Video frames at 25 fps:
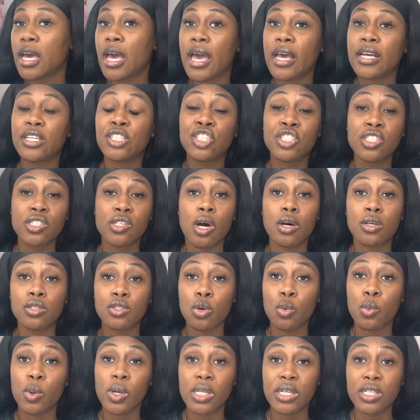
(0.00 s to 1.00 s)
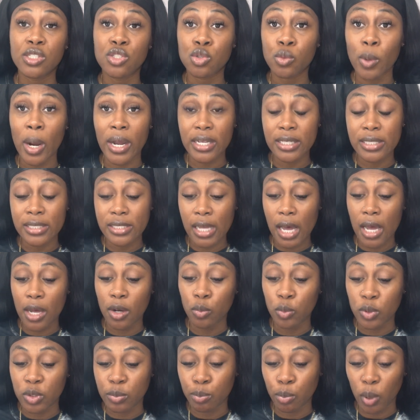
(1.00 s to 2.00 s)
And she's also willing to reconcile
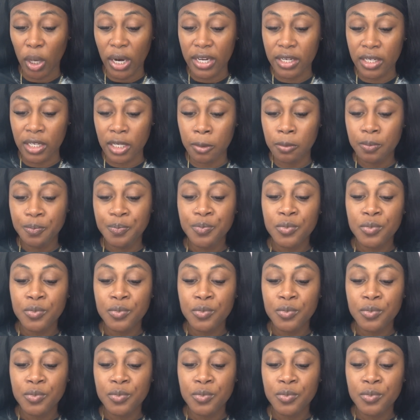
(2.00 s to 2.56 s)
with Brandy.